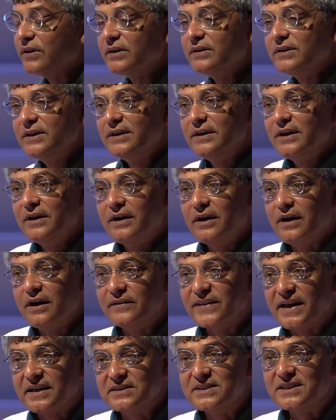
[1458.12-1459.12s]
uh,
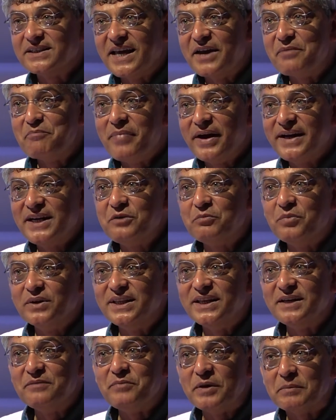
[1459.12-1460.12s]
that is embedded
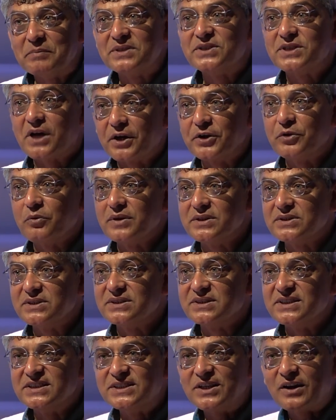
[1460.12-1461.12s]
within people's
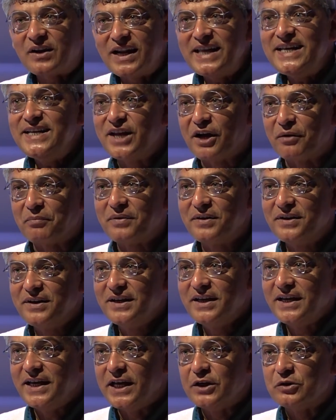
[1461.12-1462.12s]
utterances is cleaned up
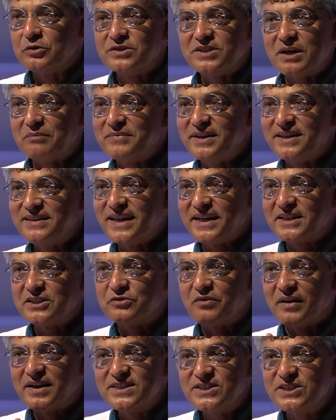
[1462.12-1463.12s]
into something that
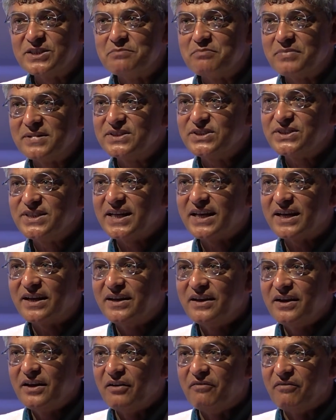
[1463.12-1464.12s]
is very simplistic
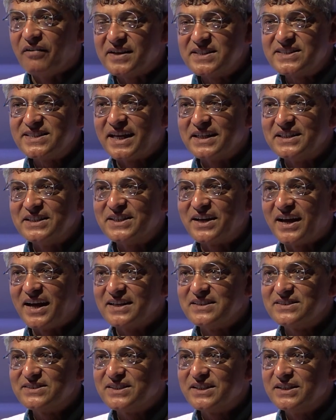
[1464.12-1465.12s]

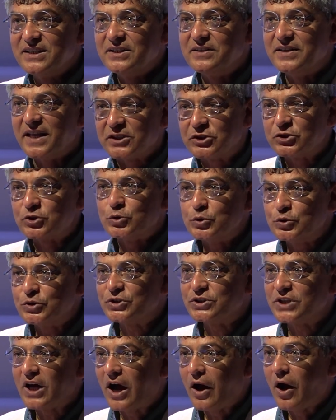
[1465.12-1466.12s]
re-sanitized that
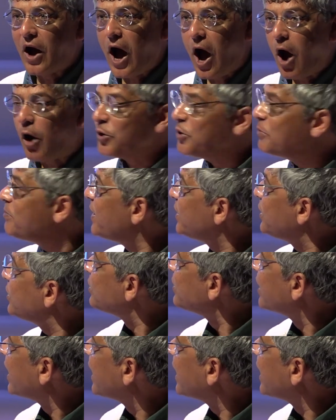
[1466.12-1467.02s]
suits how you make your